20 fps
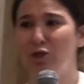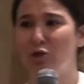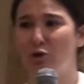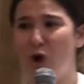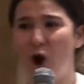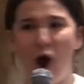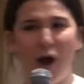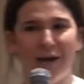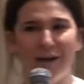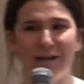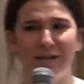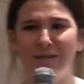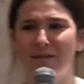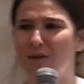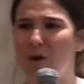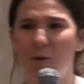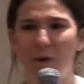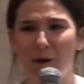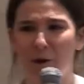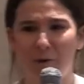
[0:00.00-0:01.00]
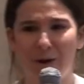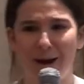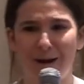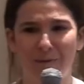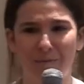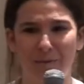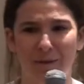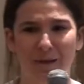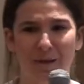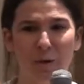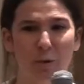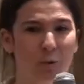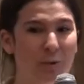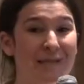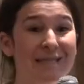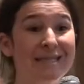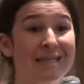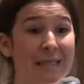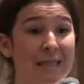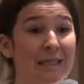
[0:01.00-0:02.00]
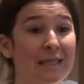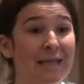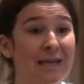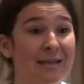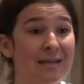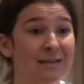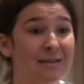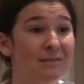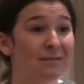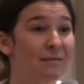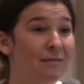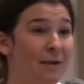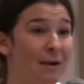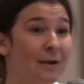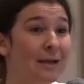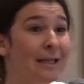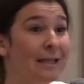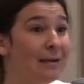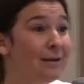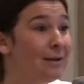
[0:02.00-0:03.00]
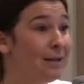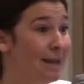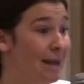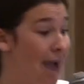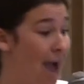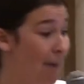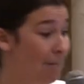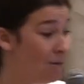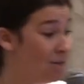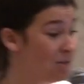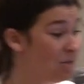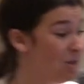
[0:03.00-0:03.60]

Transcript: strong. It is so incredibly resilient. Very little can happen